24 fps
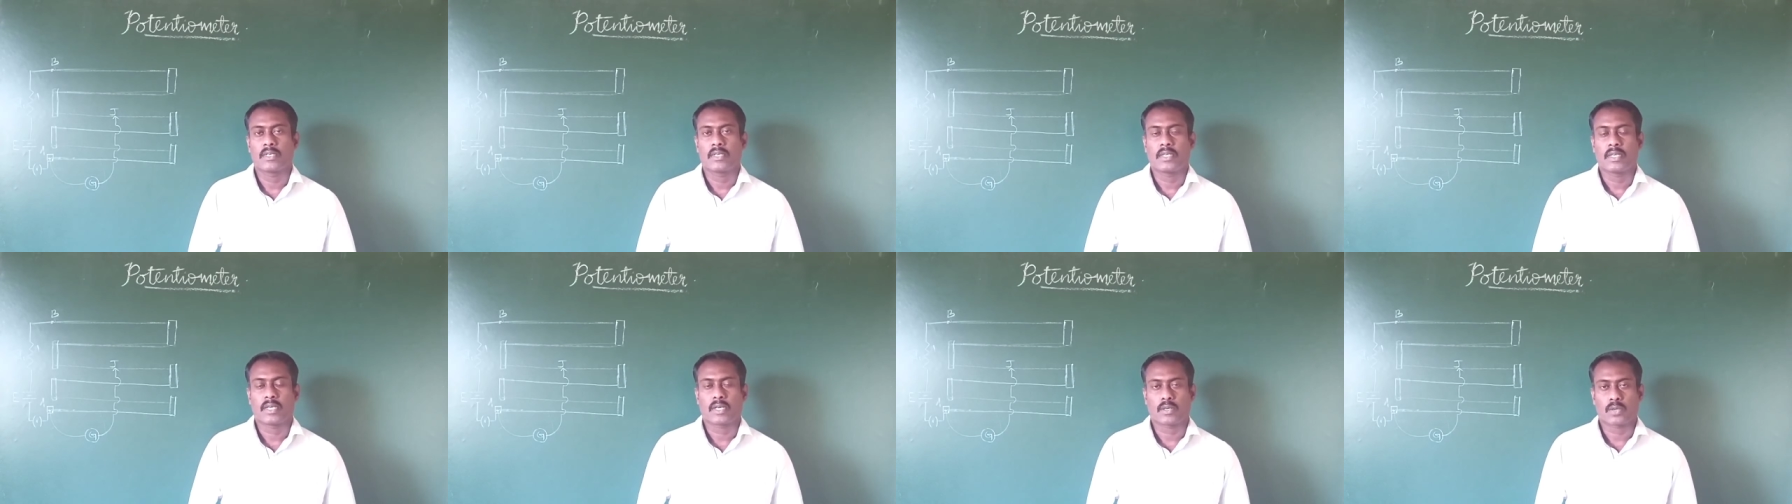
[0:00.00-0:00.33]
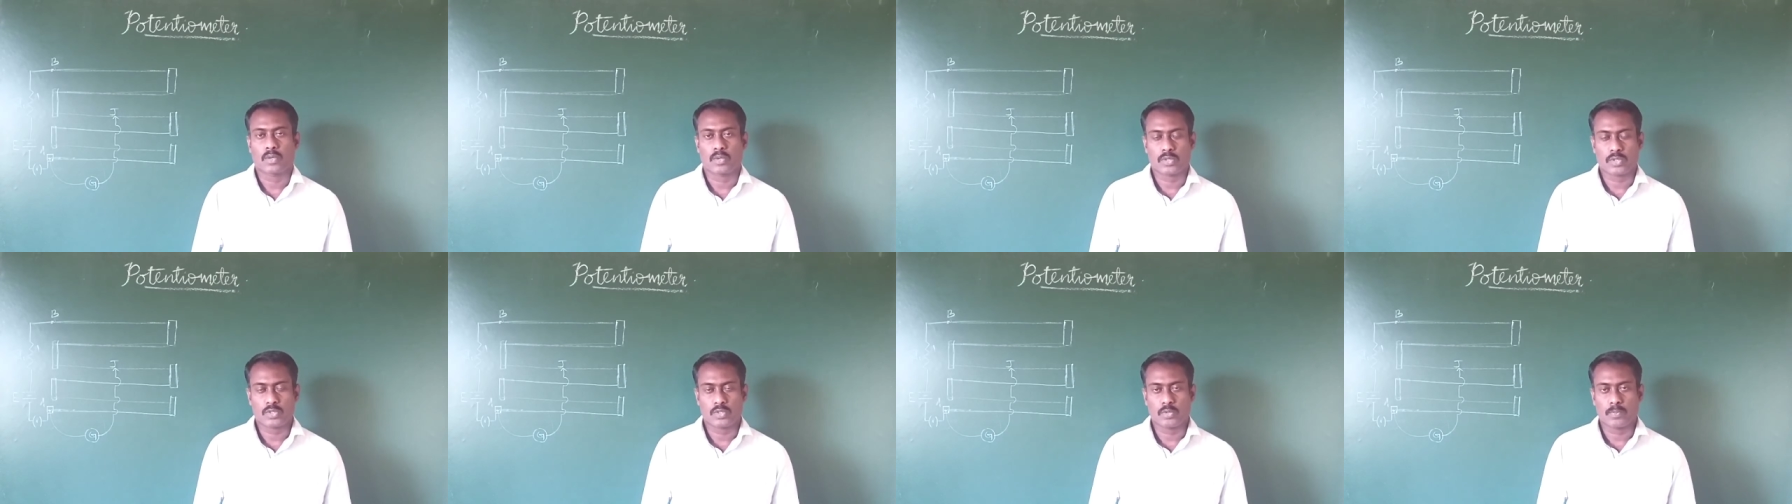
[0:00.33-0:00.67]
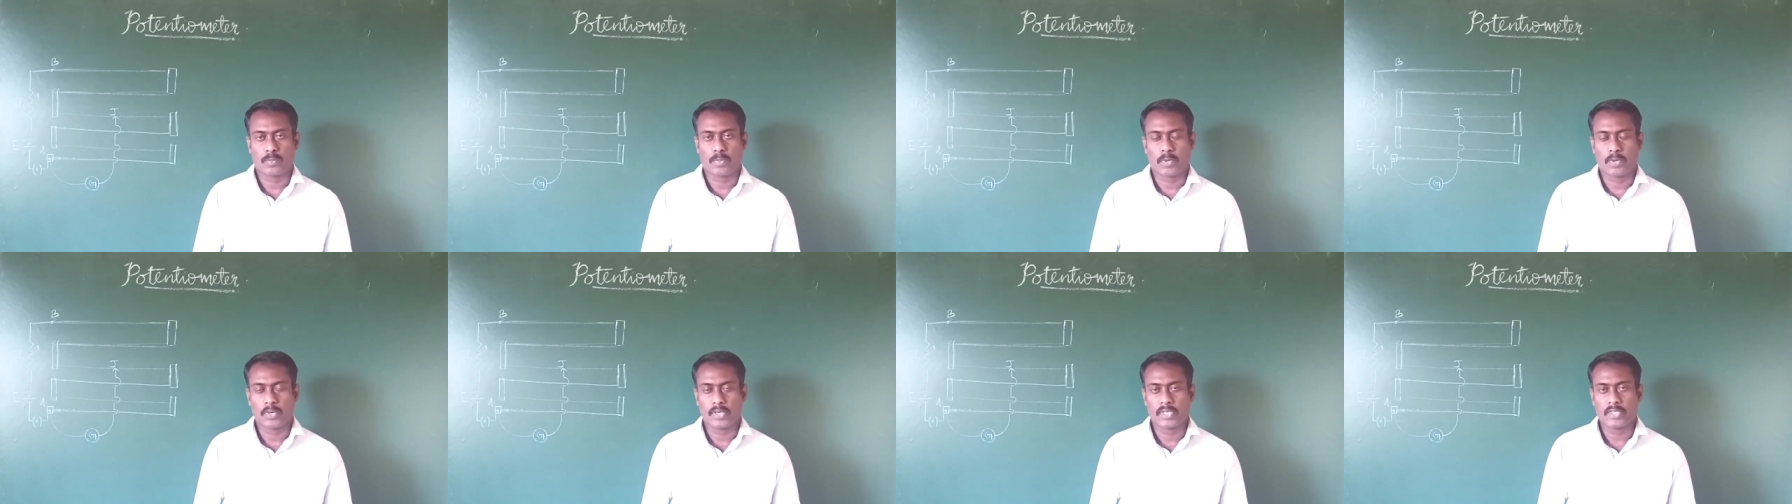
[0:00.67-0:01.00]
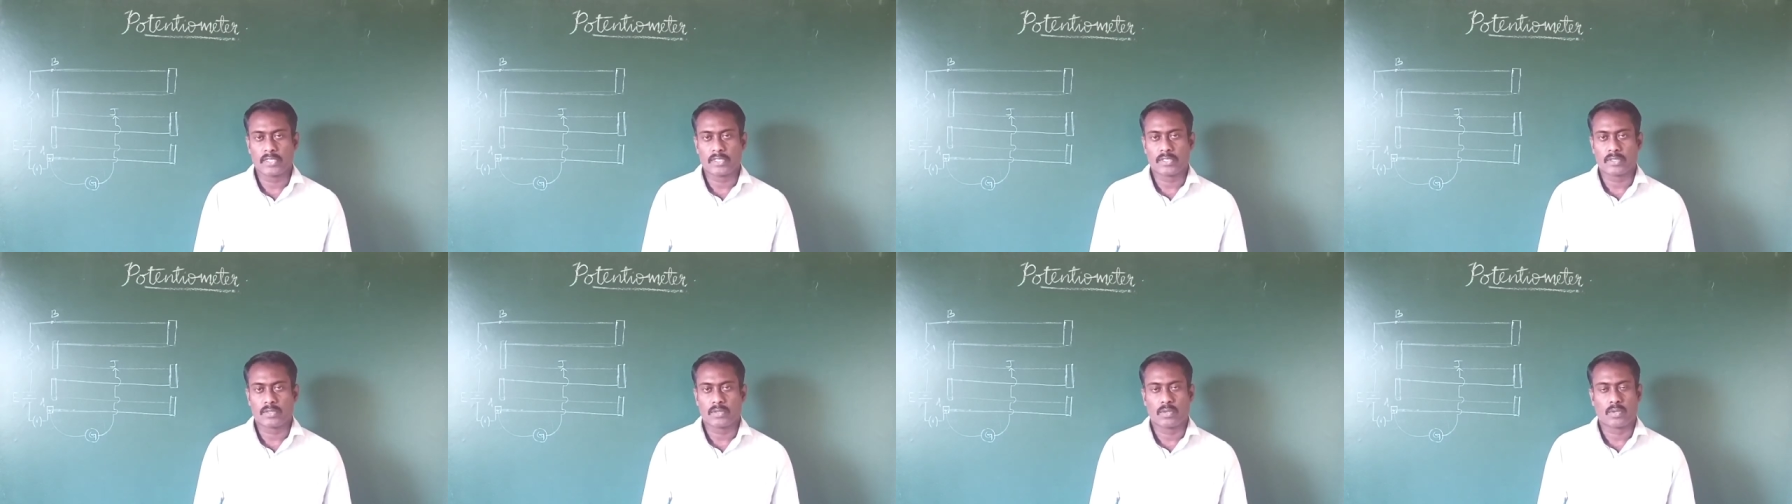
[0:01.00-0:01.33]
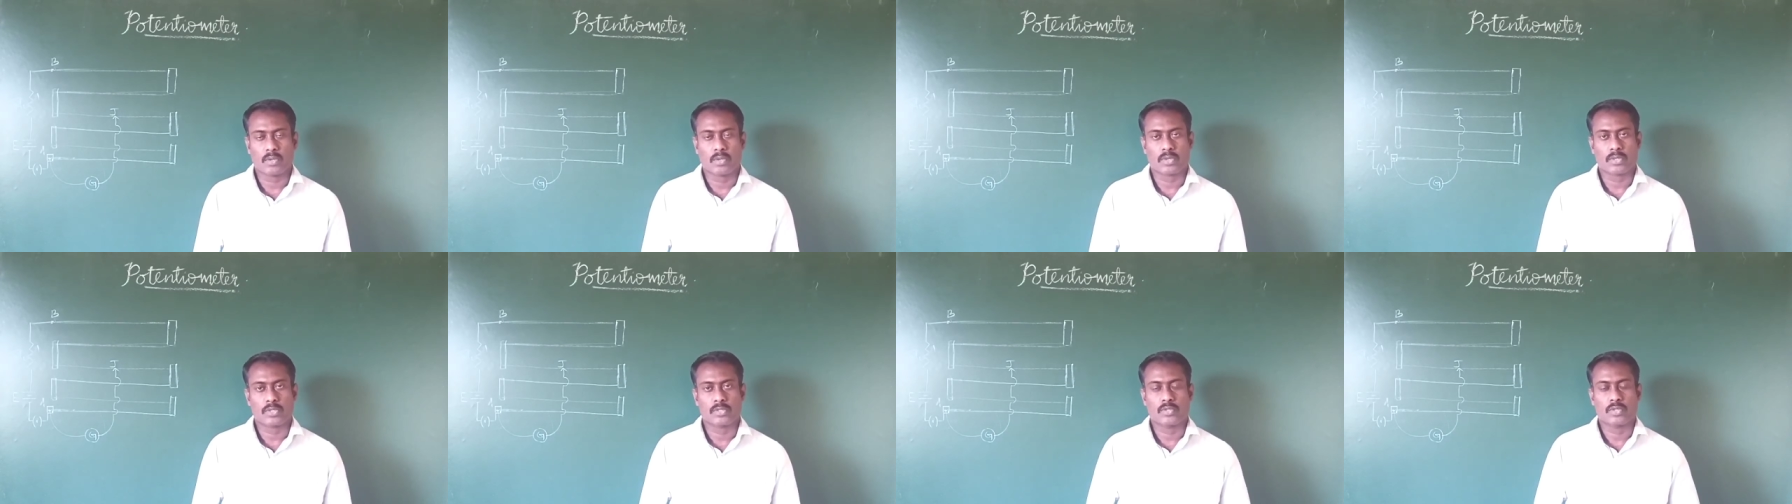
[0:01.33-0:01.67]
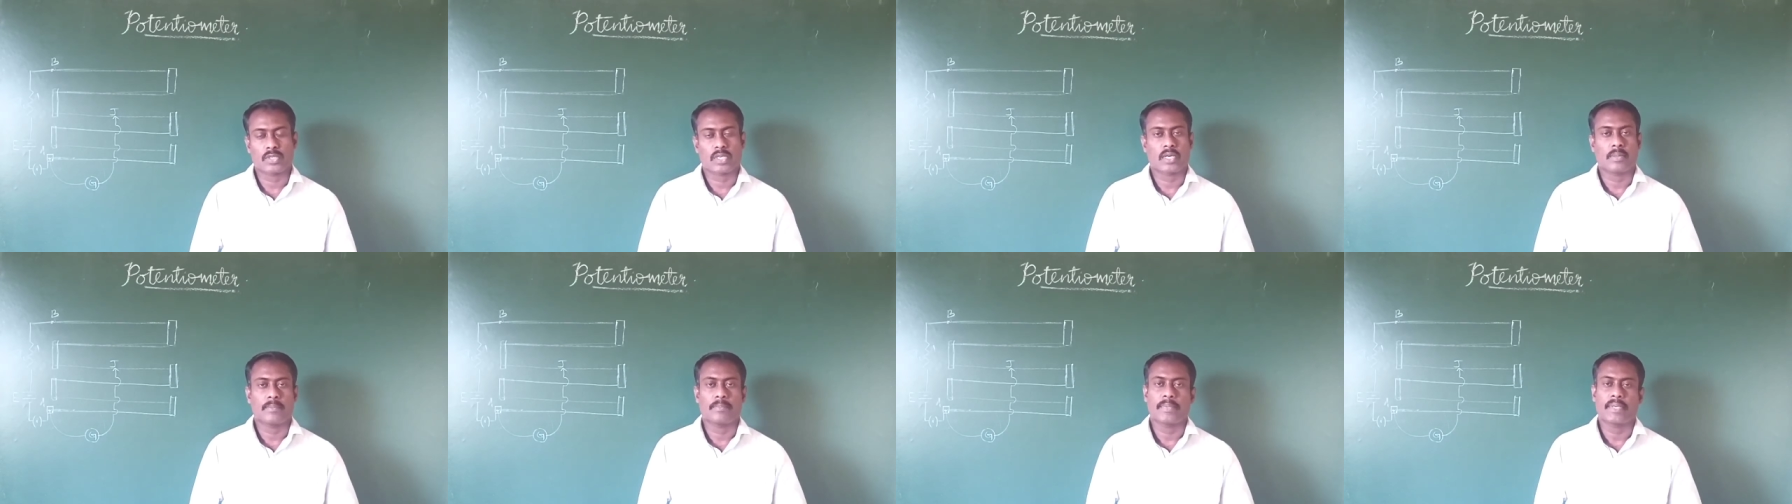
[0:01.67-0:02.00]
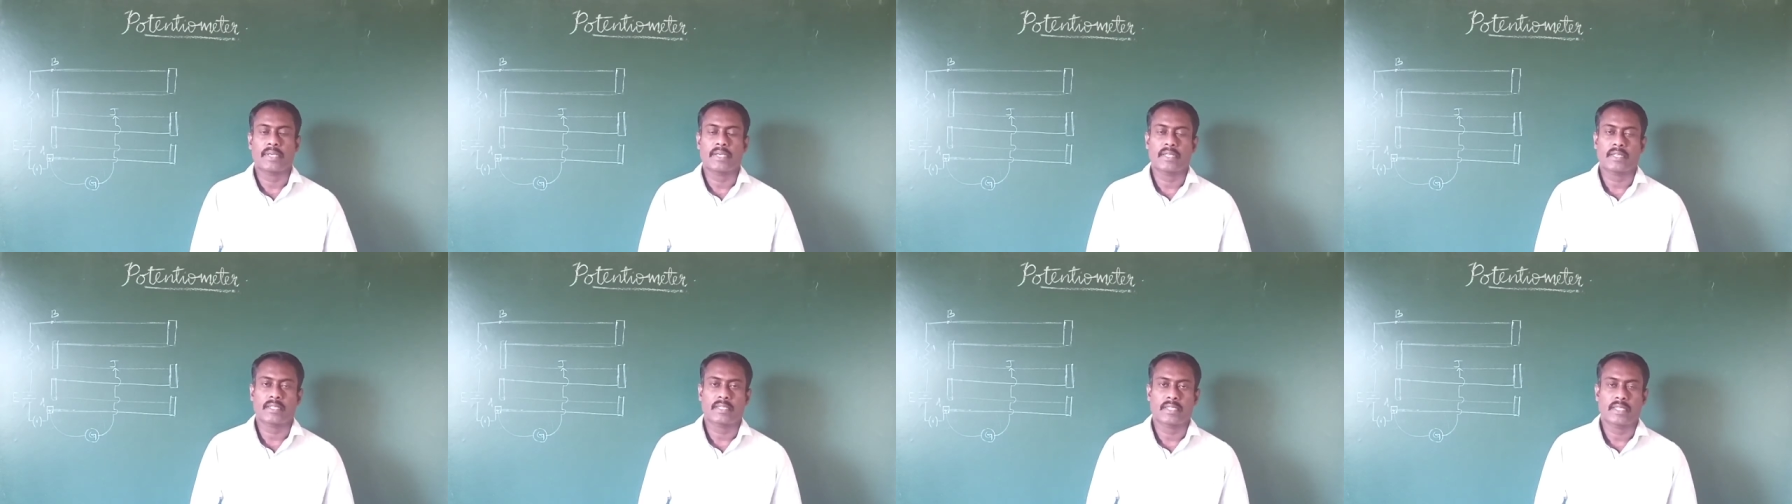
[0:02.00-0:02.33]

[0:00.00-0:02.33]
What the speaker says: across two points or to compare